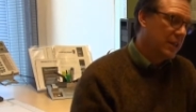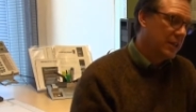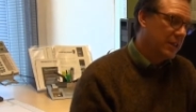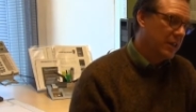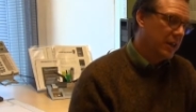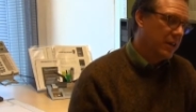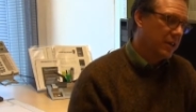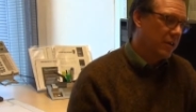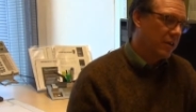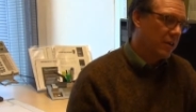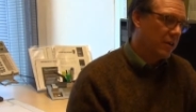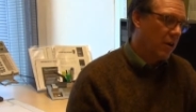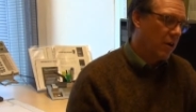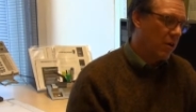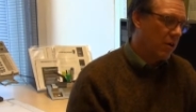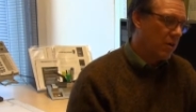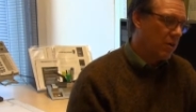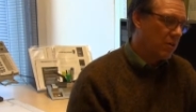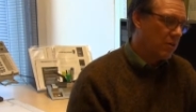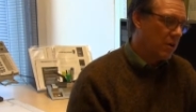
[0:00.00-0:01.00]
that are
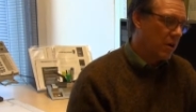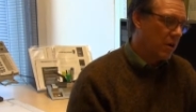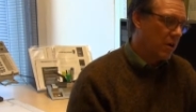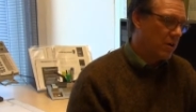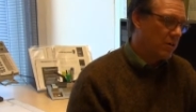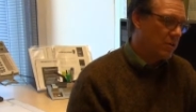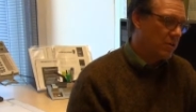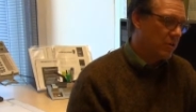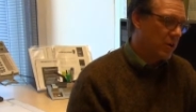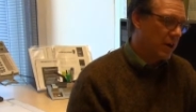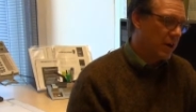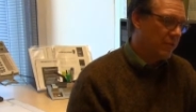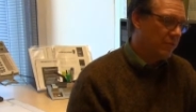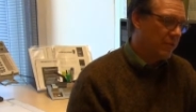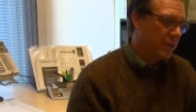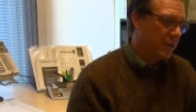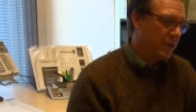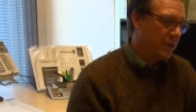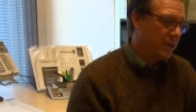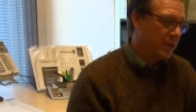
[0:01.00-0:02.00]
are, are
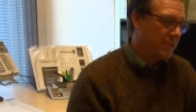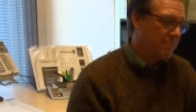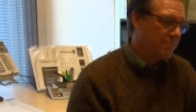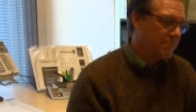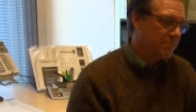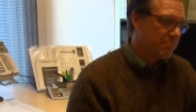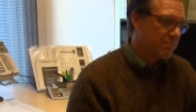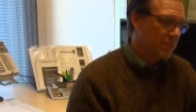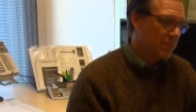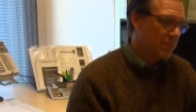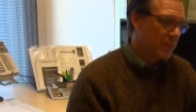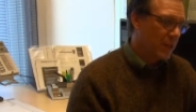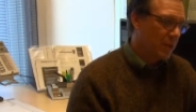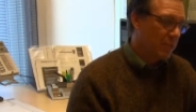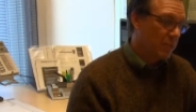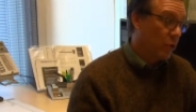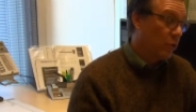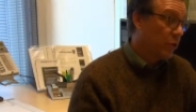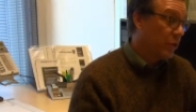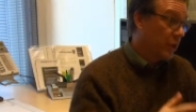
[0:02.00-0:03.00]
driving uh,
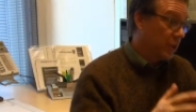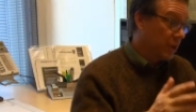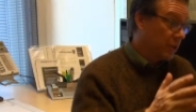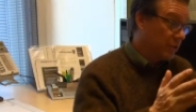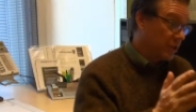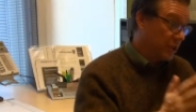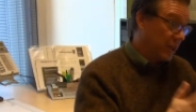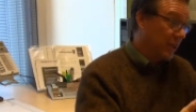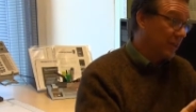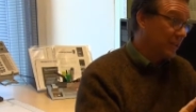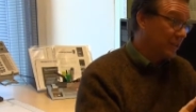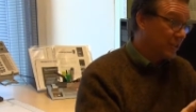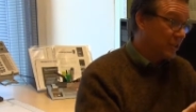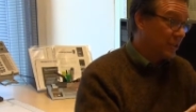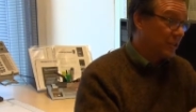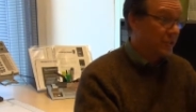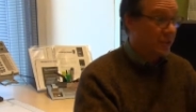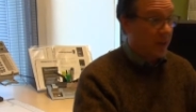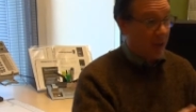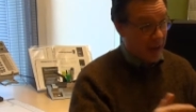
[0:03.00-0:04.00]
both the
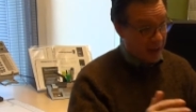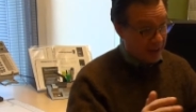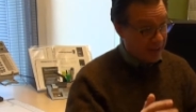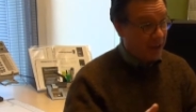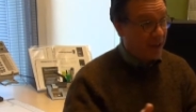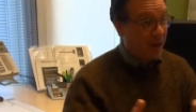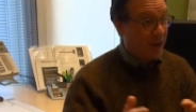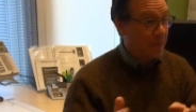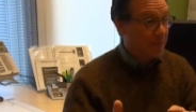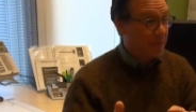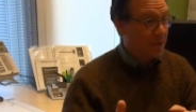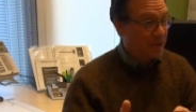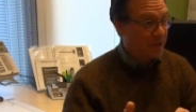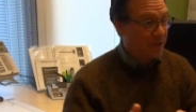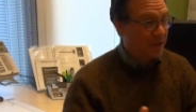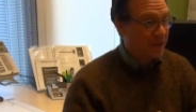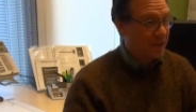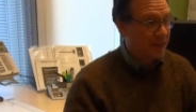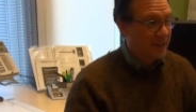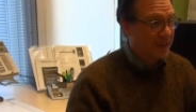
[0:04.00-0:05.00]
challenges and the
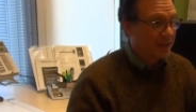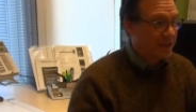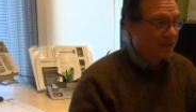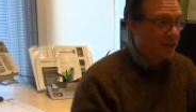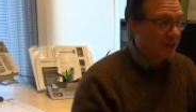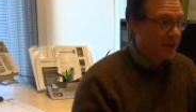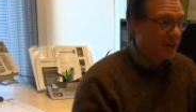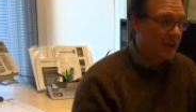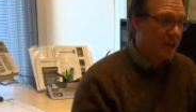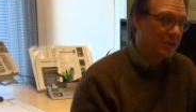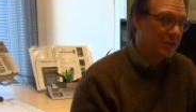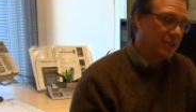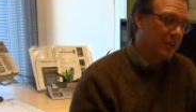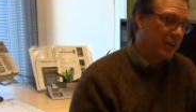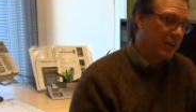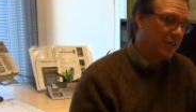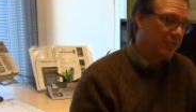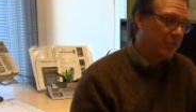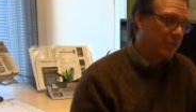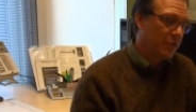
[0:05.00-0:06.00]
opportunities uh, mm-hmm.
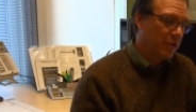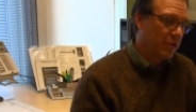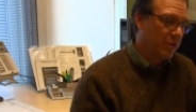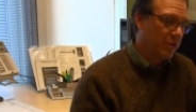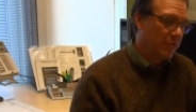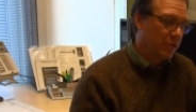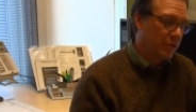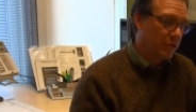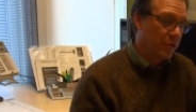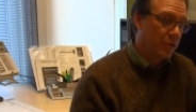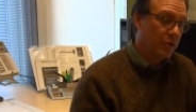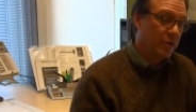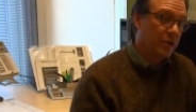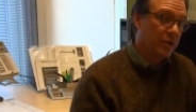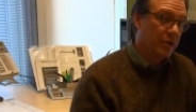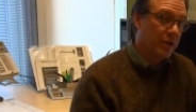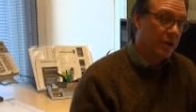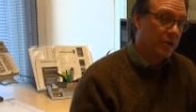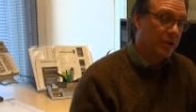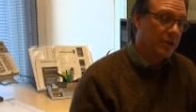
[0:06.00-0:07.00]
today for for
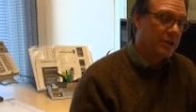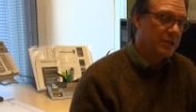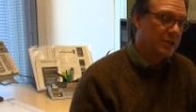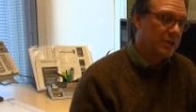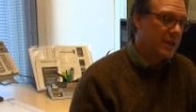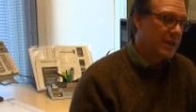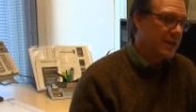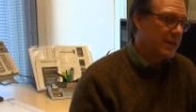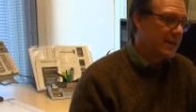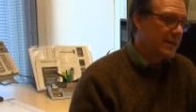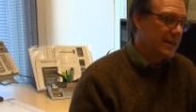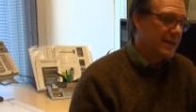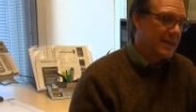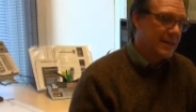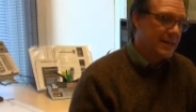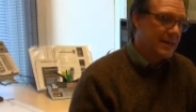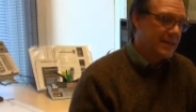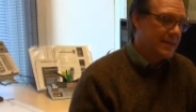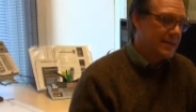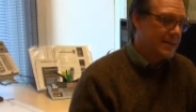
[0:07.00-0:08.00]
northern areas.
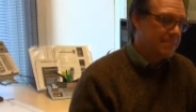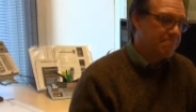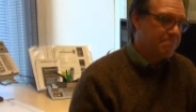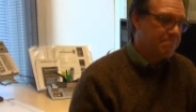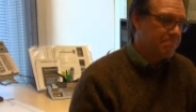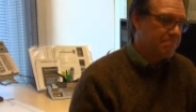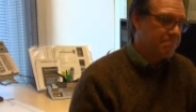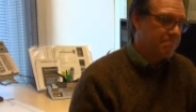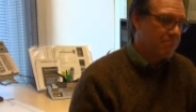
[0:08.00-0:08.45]
Um,